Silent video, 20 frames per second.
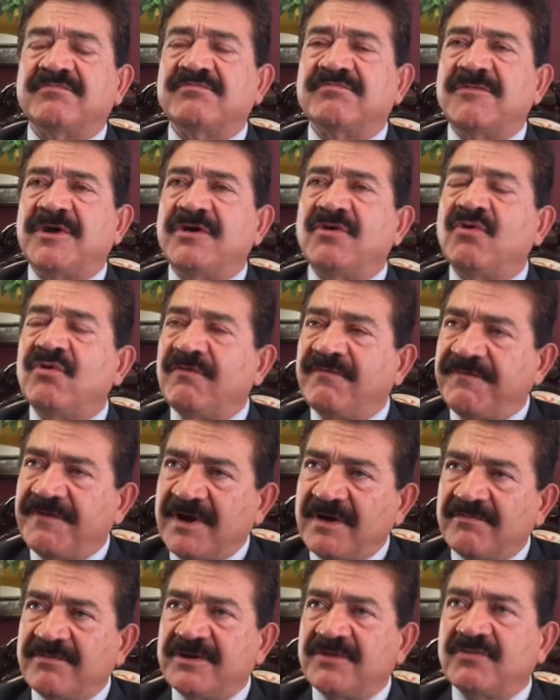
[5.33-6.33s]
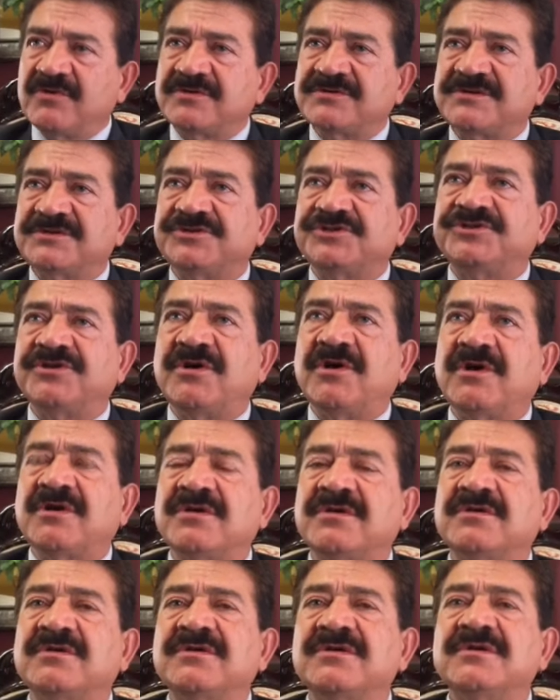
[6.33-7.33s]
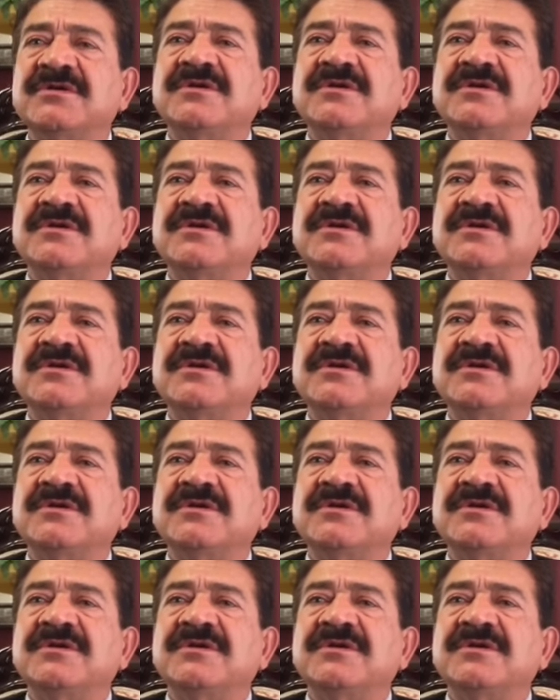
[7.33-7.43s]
My whole family was in shock.